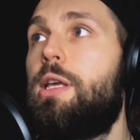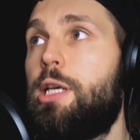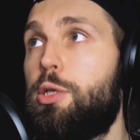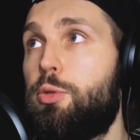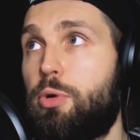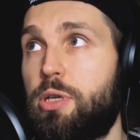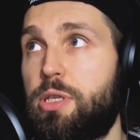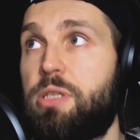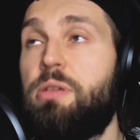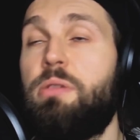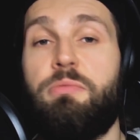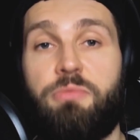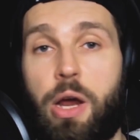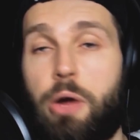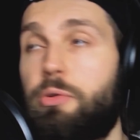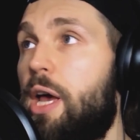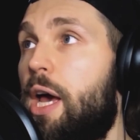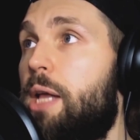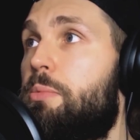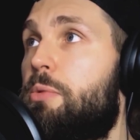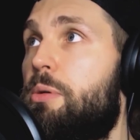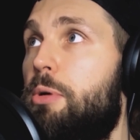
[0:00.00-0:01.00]
This was
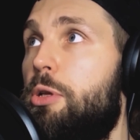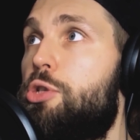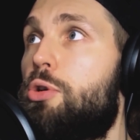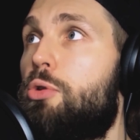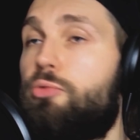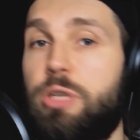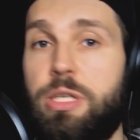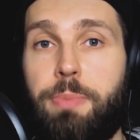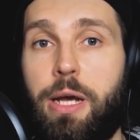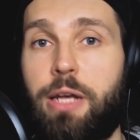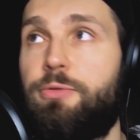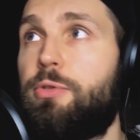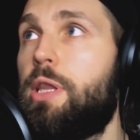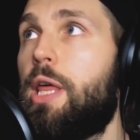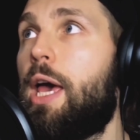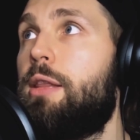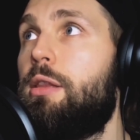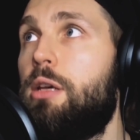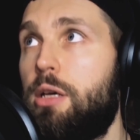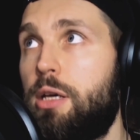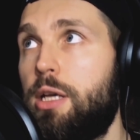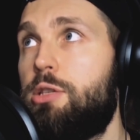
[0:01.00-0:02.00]
very admirable, so respect for
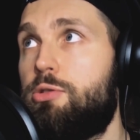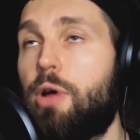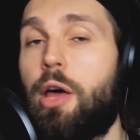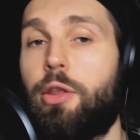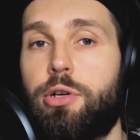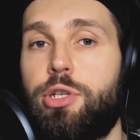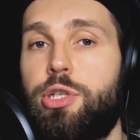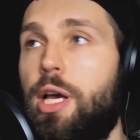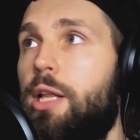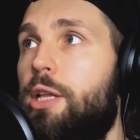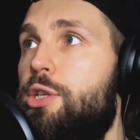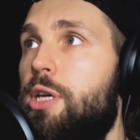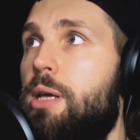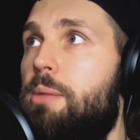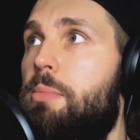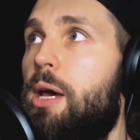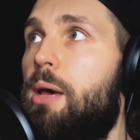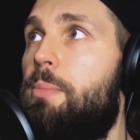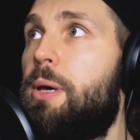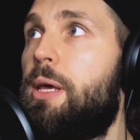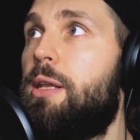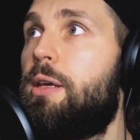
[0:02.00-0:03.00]
that. It's rather challenging in
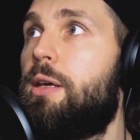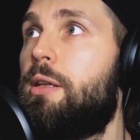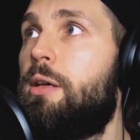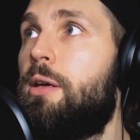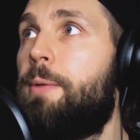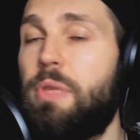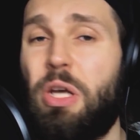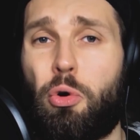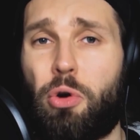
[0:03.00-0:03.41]
my opinion.